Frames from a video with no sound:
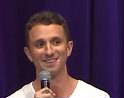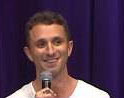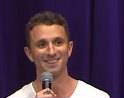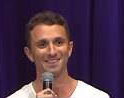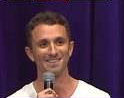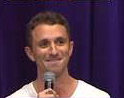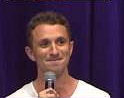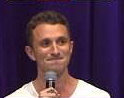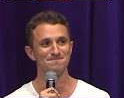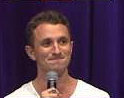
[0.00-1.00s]

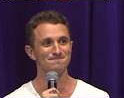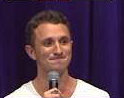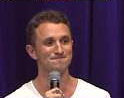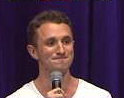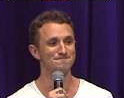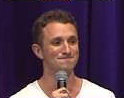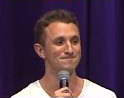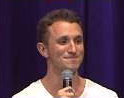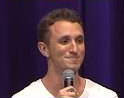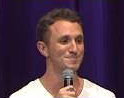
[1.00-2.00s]

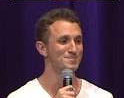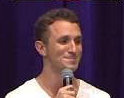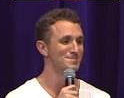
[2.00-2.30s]
(silence)